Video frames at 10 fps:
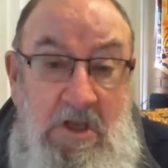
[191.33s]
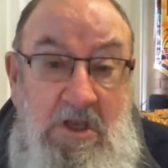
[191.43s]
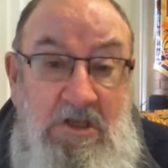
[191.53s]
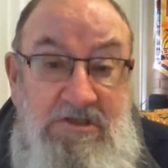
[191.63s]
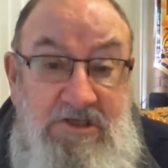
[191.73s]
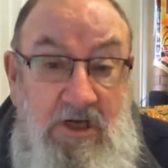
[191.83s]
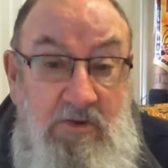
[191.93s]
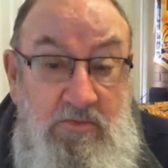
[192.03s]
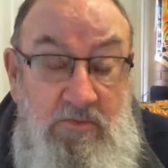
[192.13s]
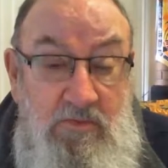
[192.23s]

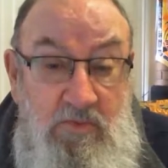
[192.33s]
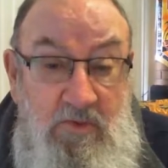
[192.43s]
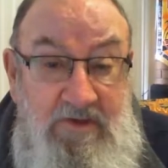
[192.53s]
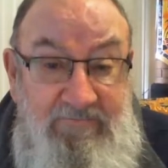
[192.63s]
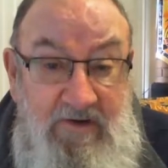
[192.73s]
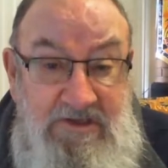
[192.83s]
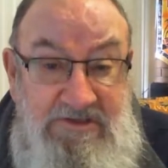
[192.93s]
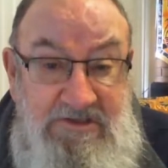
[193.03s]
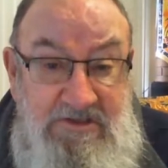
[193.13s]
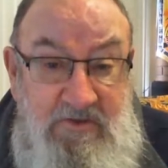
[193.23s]
So we devised
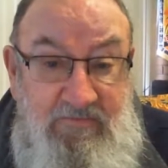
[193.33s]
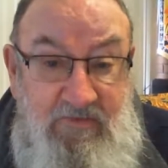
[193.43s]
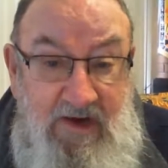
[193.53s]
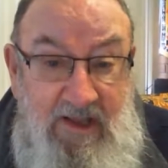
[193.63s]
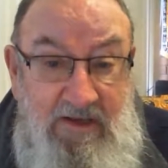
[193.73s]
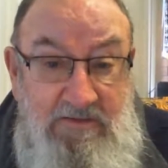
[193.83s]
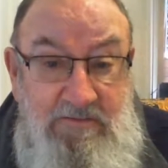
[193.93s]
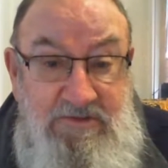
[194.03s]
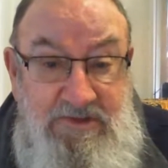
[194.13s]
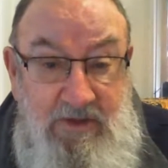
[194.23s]
this Good Friday
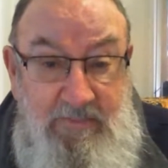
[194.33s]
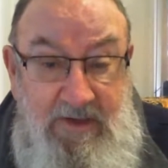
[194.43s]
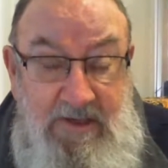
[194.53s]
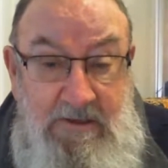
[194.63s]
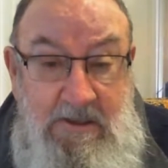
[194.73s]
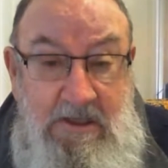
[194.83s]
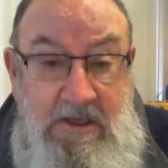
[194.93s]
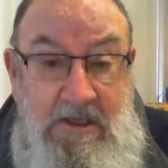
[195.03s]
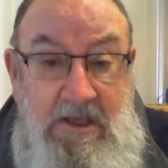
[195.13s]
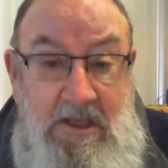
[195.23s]
ceremony.
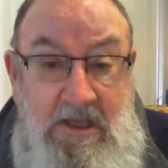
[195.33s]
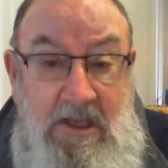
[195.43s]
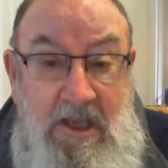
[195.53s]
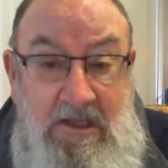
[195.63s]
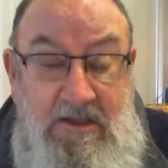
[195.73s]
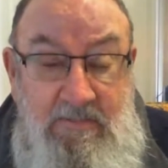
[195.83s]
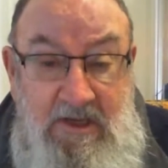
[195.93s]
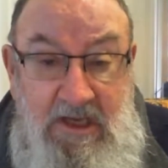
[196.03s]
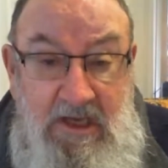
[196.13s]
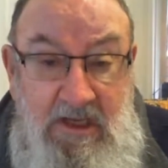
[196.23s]
At the
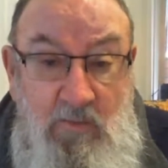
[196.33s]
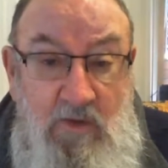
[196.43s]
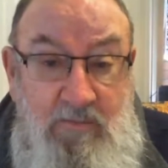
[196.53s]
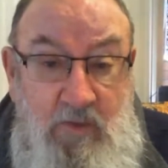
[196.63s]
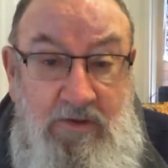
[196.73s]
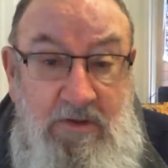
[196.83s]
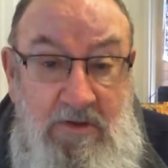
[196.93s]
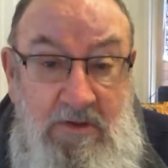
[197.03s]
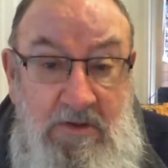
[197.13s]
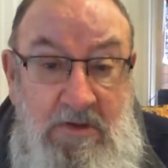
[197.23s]
beginning, we put
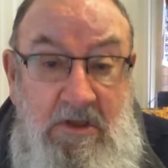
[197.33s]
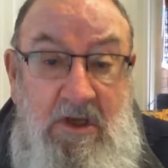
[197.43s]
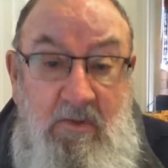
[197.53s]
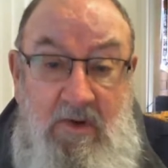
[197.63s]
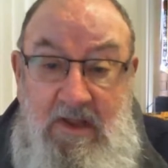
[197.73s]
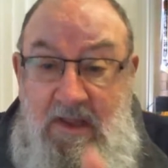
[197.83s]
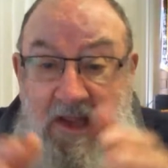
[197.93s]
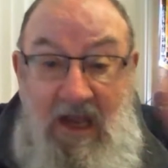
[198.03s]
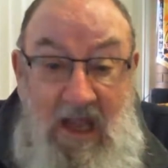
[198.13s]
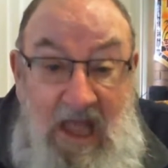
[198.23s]
a rather
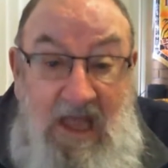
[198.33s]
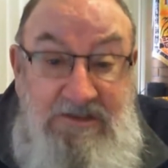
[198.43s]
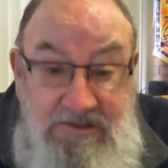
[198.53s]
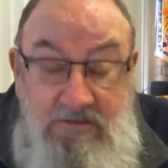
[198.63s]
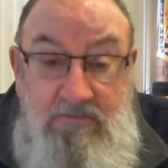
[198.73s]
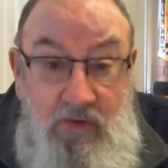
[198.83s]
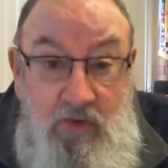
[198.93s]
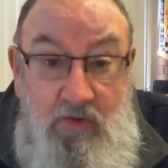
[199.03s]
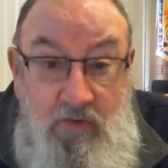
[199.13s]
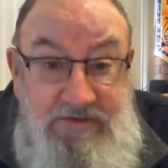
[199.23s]
large
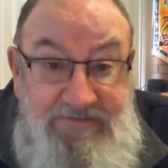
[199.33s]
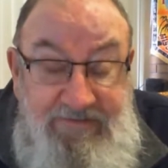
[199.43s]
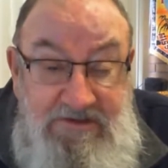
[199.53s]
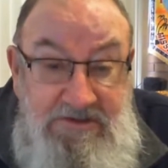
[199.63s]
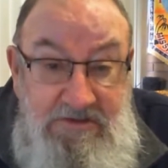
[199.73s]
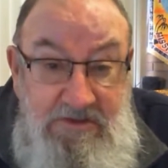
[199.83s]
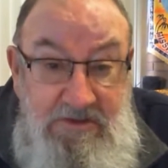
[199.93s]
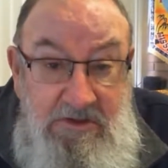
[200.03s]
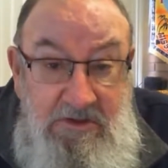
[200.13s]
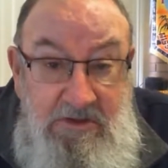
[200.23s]
crucifix
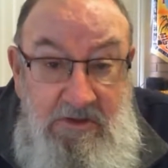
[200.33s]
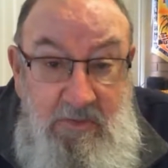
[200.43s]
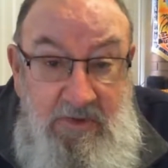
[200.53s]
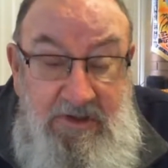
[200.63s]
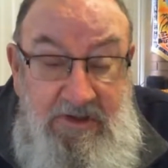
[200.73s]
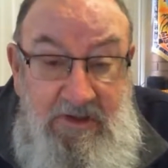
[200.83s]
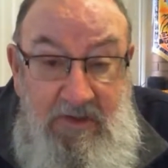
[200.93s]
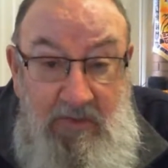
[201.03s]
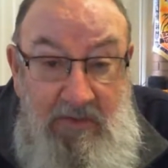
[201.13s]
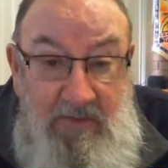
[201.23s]
with the
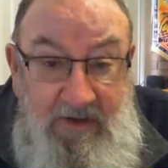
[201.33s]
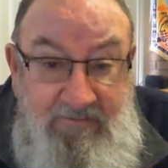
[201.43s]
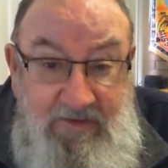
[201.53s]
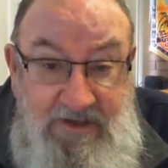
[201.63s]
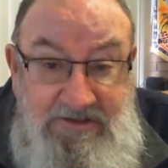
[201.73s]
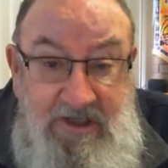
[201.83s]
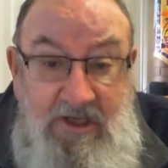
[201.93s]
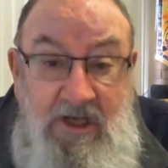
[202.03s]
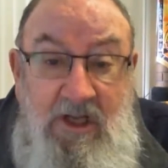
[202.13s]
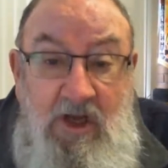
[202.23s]
body of Christ
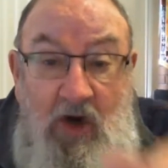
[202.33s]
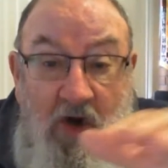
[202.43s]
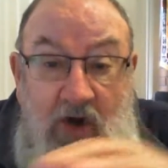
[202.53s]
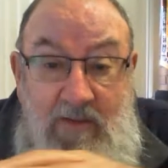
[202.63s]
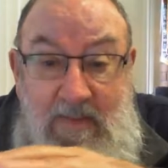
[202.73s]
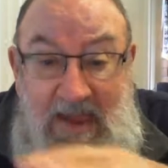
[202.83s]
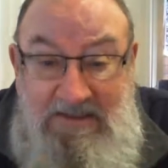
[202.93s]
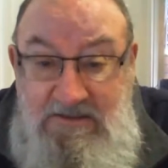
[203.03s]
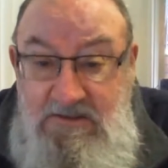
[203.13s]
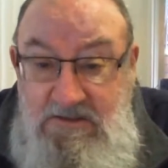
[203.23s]
on a
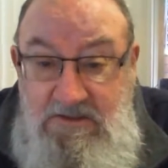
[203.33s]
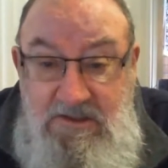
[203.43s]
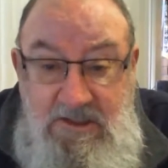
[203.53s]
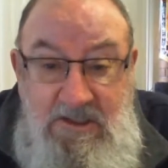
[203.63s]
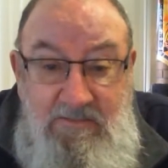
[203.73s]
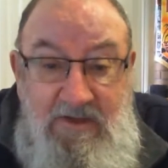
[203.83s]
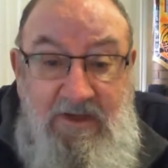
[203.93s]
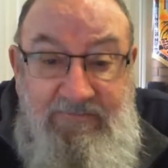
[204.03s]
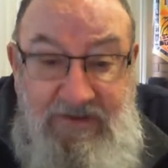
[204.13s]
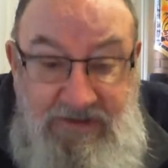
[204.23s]
mat in the
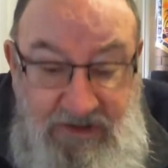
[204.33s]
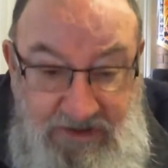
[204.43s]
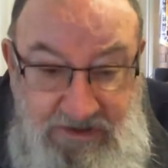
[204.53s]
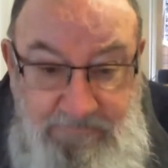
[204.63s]
middle of the church.